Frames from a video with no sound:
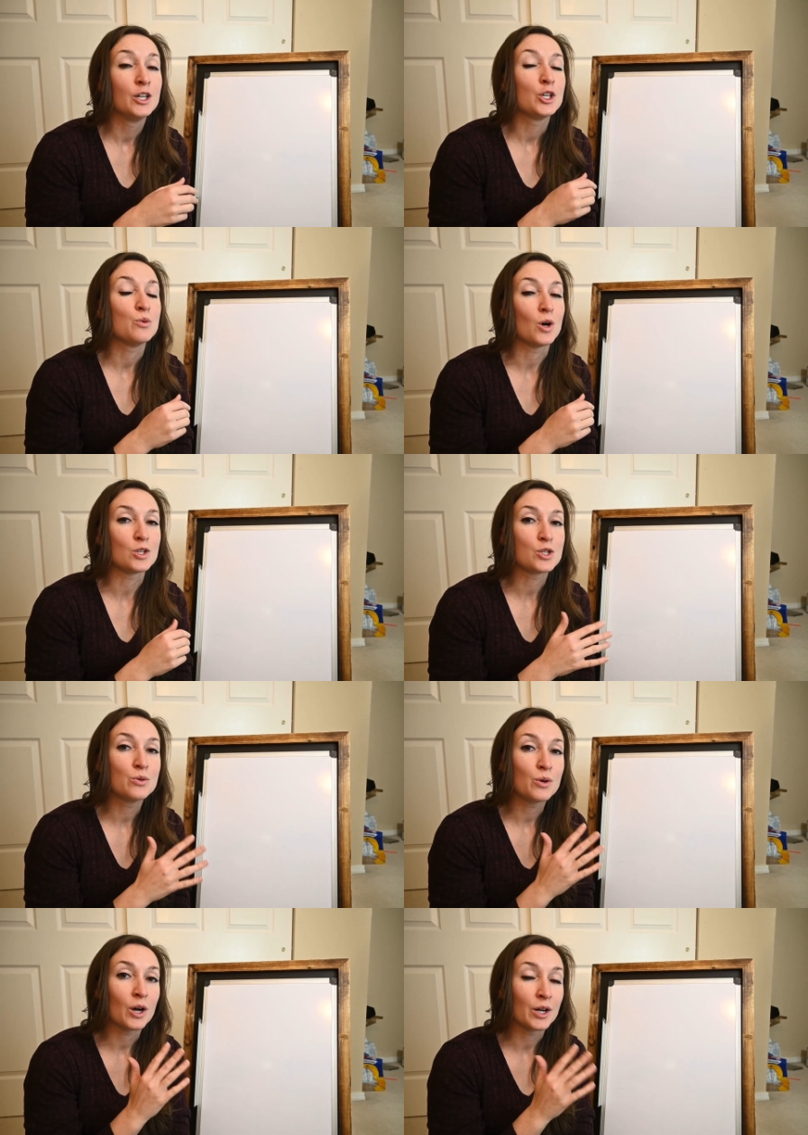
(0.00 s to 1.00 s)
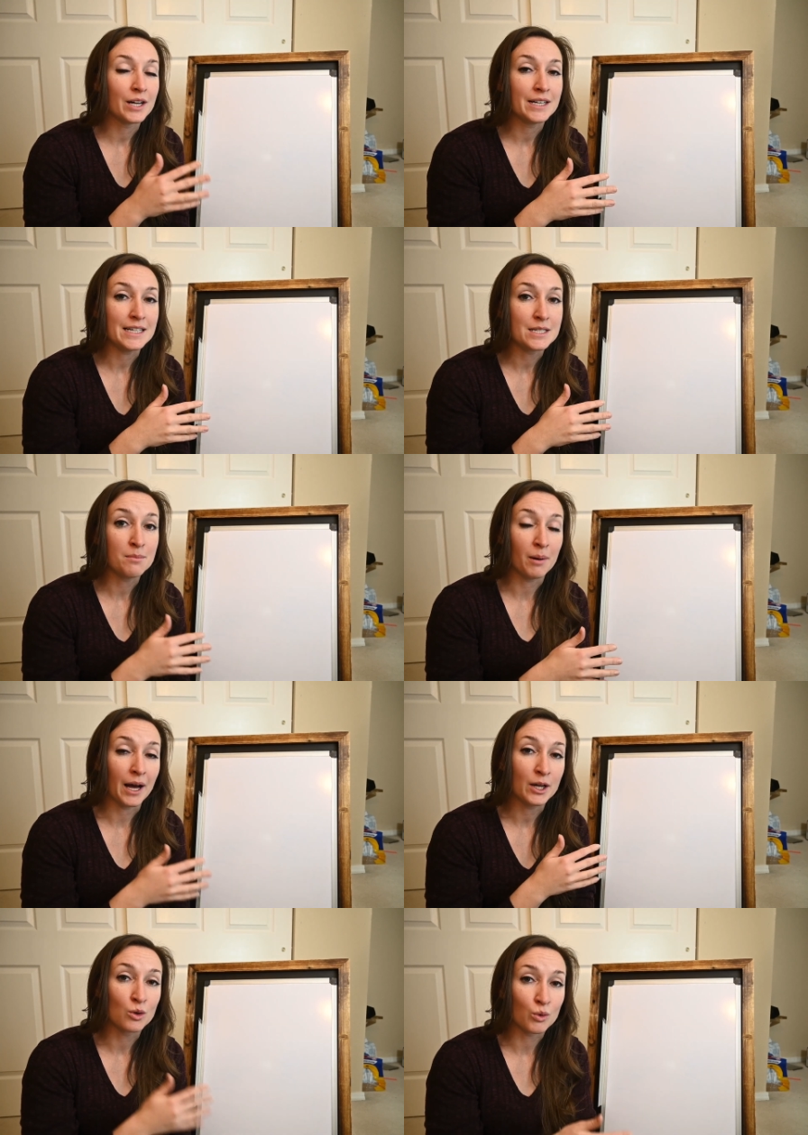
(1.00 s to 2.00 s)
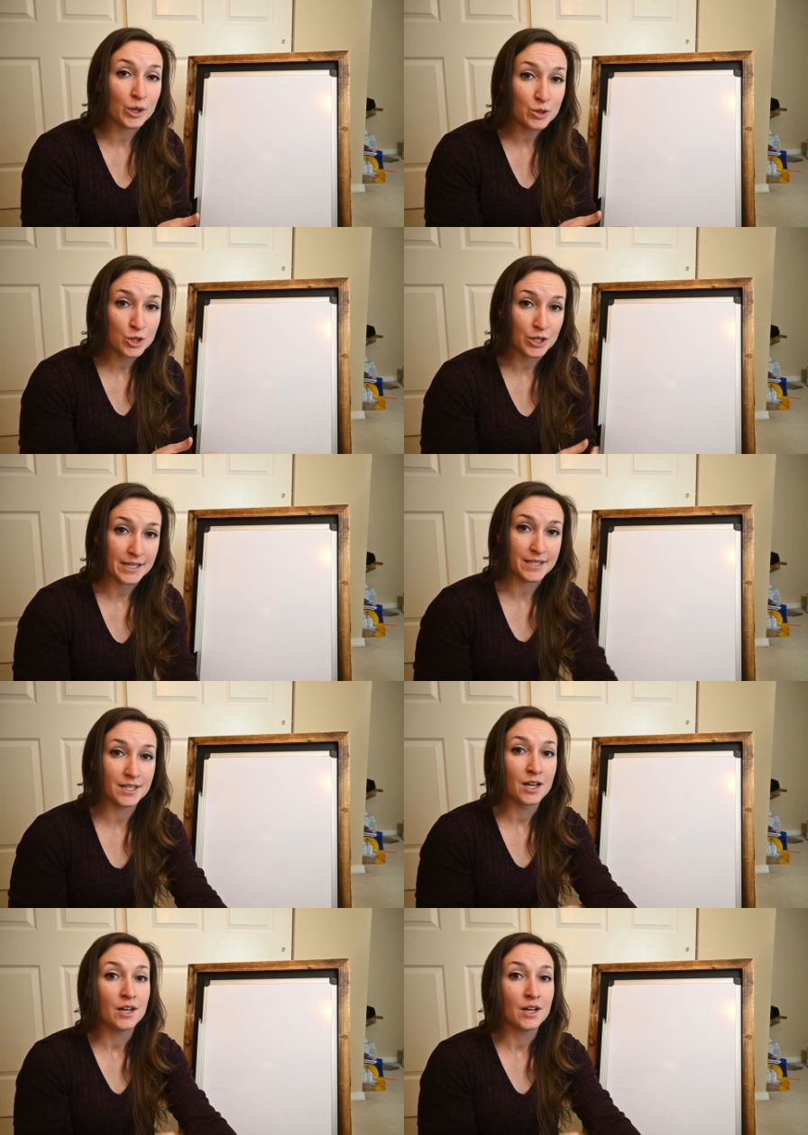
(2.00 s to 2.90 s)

You also are going to need to buy groceries.